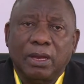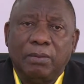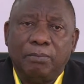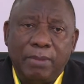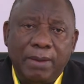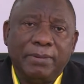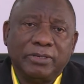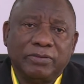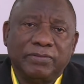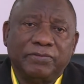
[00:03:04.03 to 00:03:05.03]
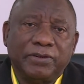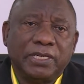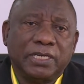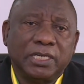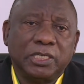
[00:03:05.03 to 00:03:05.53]
Members of the
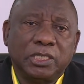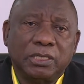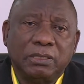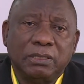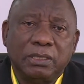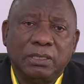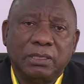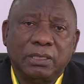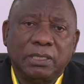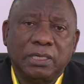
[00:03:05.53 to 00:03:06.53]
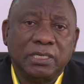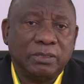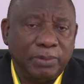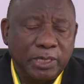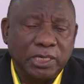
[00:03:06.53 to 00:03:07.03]
Federation,
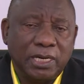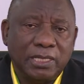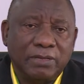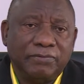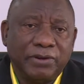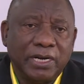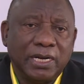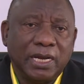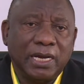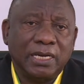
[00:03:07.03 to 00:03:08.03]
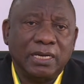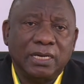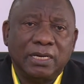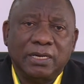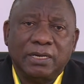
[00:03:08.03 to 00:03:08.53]
especially the frontline
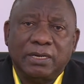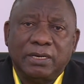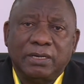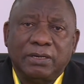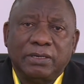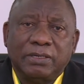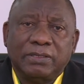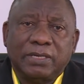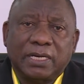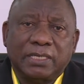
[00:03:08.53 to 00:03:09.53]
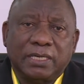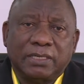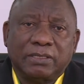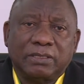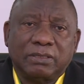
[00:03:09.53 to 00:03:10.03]

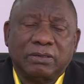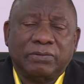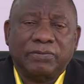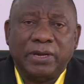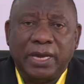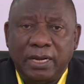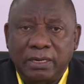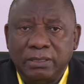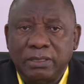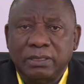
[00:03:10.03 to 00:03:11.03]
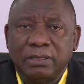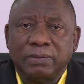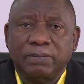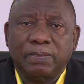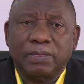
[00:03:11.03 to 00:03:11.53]
sectors of health,
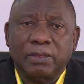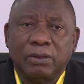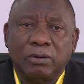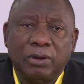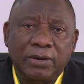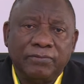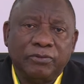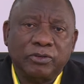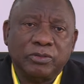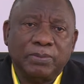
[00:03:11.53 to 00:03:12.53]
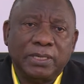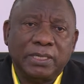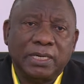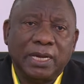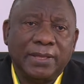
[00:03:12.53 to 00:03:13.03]
law enforcement,
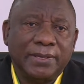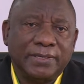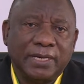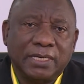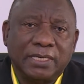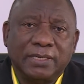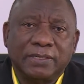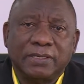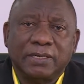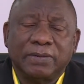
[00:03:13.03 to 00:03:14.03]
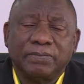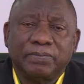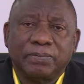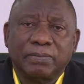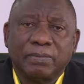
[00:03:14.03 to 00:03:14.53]
and other sectors,
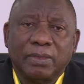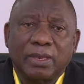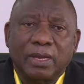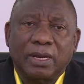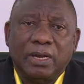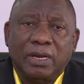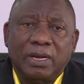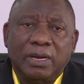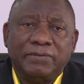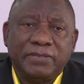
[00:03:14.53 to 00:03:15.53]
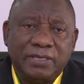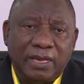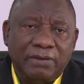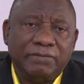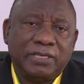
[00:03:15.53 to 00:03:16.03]
have
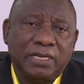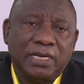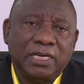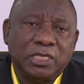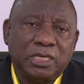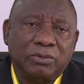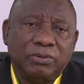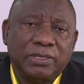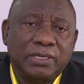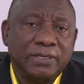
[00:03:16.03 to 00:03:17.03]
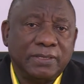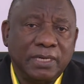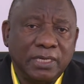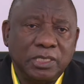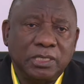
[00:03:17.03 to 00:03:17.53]
served the nation with
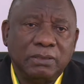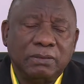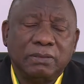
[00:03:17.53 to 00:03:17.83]
distinction,